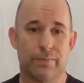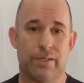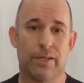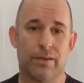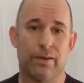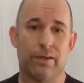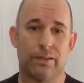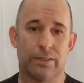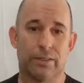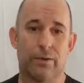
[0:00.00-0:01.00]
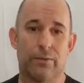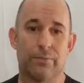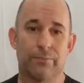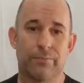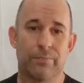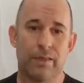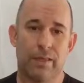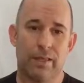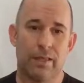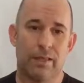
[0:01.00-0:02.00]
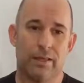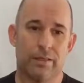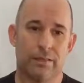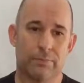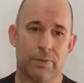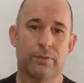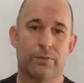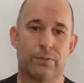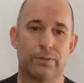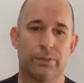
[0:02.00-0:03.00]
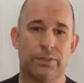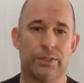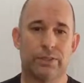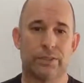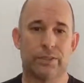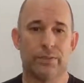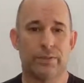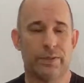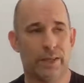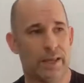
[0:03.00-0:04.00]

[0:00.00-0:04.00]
Get it done. So small circle jiu-jitsu,